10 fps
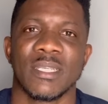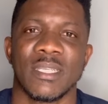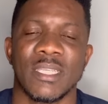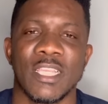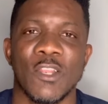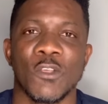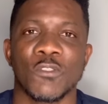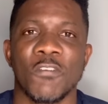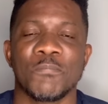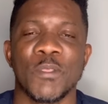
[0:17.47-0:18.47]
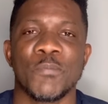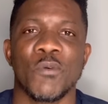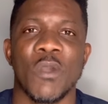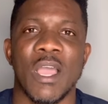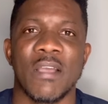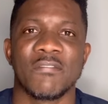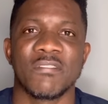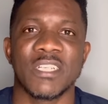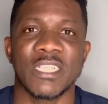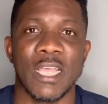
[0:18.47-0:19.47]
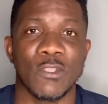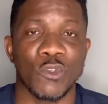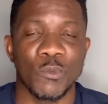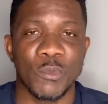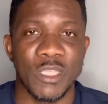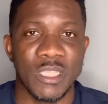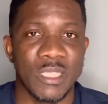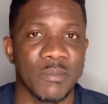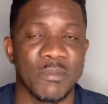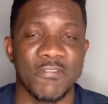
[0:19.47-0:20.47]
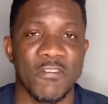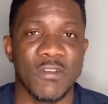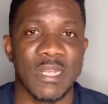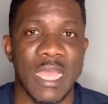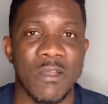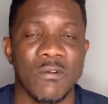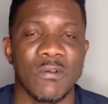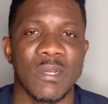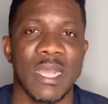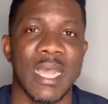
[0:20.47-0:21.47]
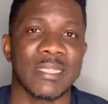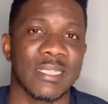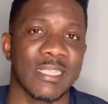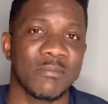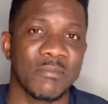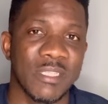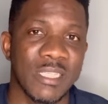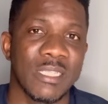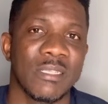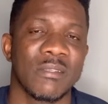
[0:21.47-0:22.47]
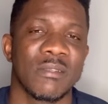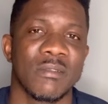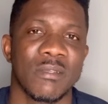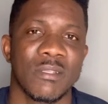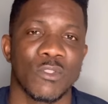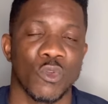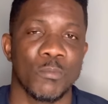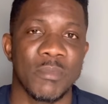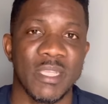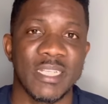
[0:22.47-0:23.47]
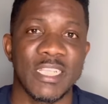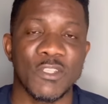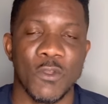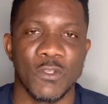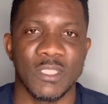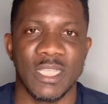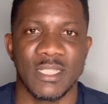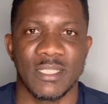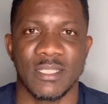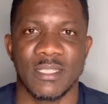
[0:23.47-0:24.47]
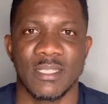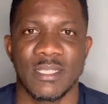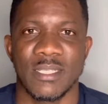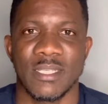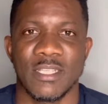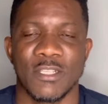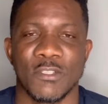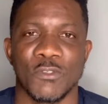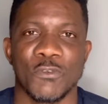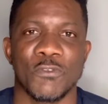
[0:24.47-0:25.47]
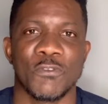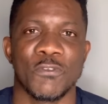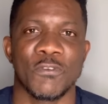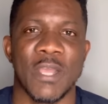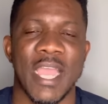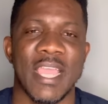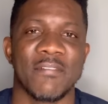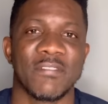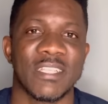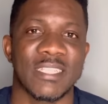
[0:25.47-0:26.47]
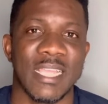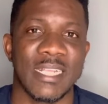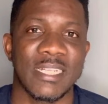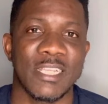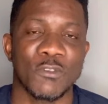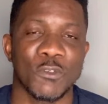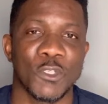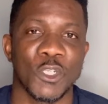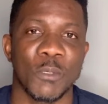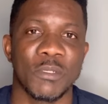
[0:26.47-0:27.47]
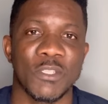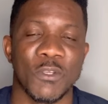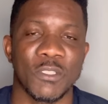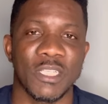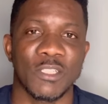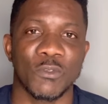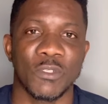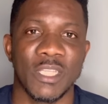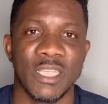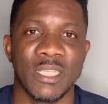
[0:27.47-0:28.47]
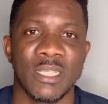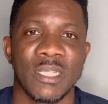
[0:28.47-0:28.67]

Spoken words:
A lot of people have reached out to me before now asking me to make this content. So I have decided to drop this content today